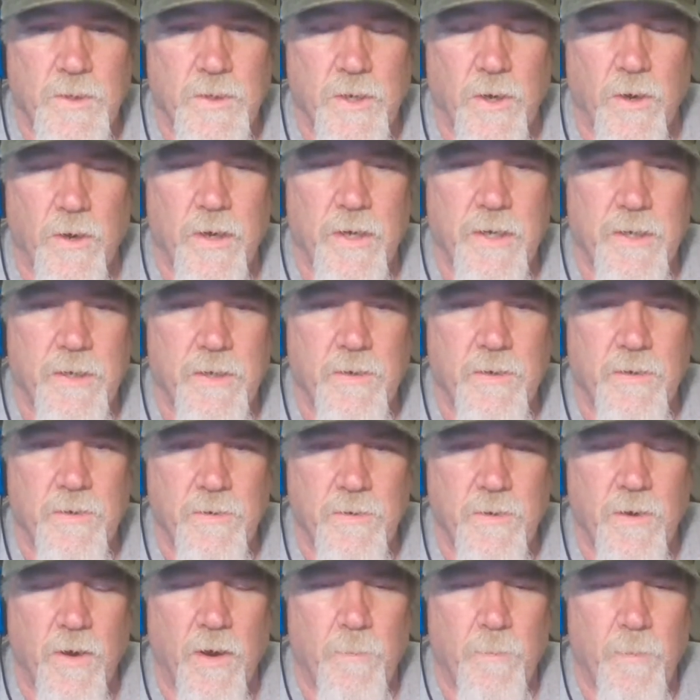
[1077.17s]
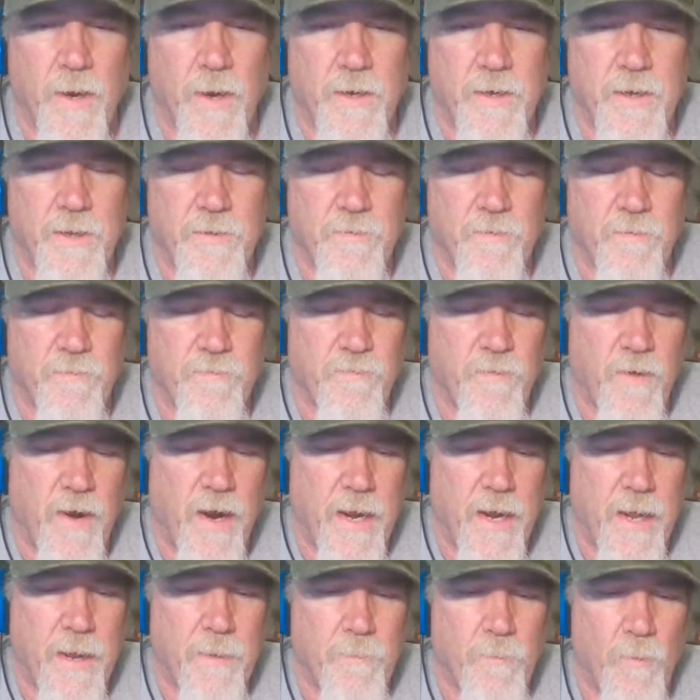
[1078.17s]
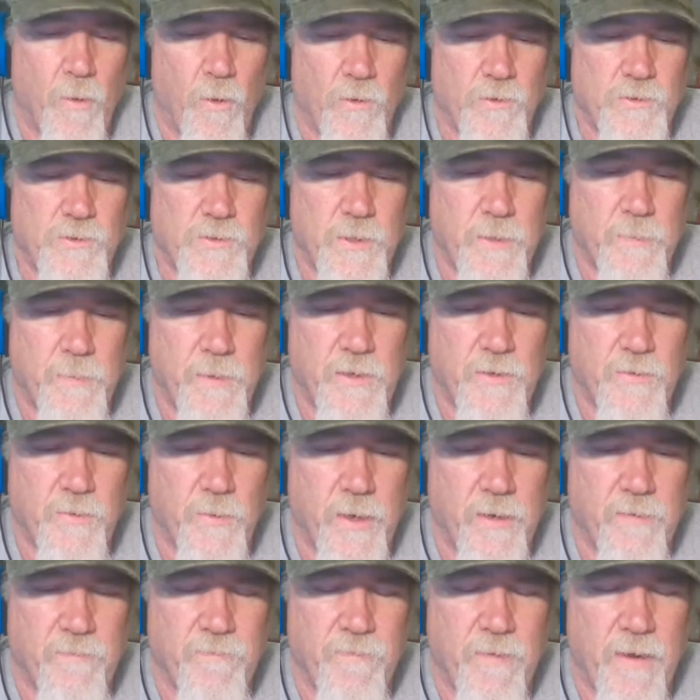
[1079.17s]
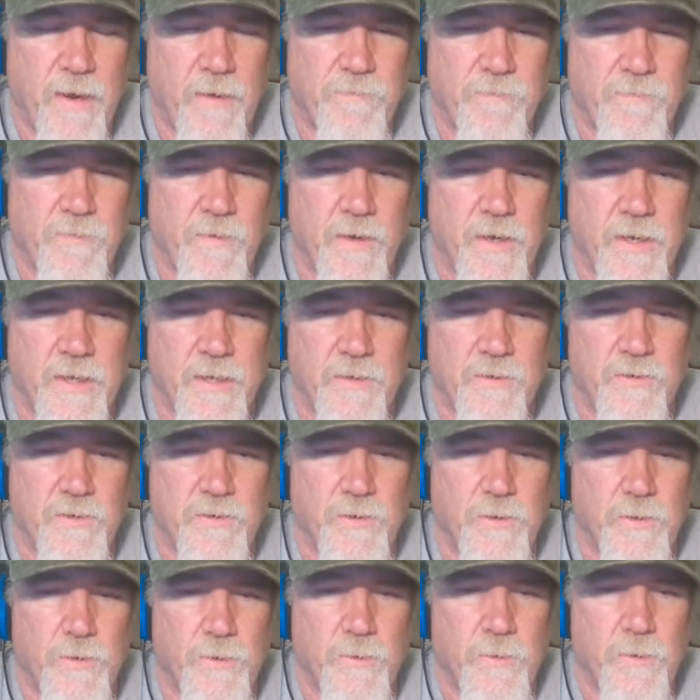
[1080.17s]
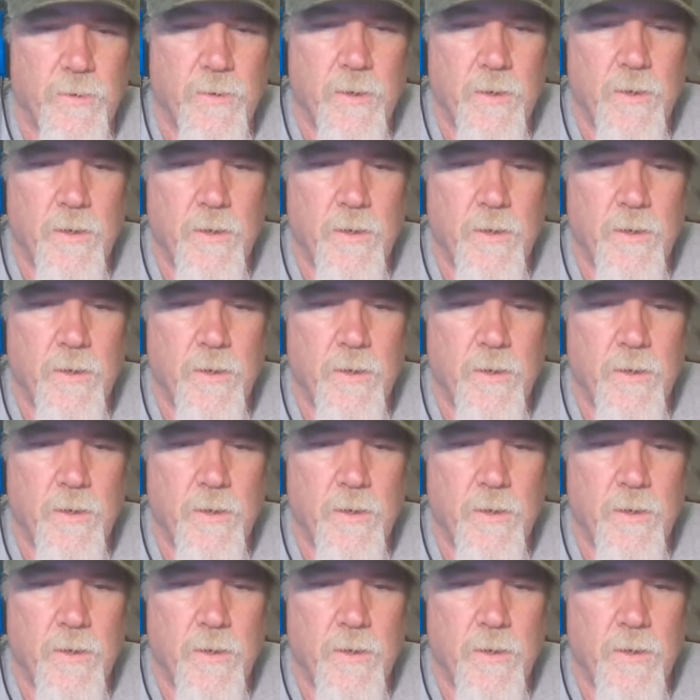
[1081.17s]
during Monday through Friday, mostly between 5:30 to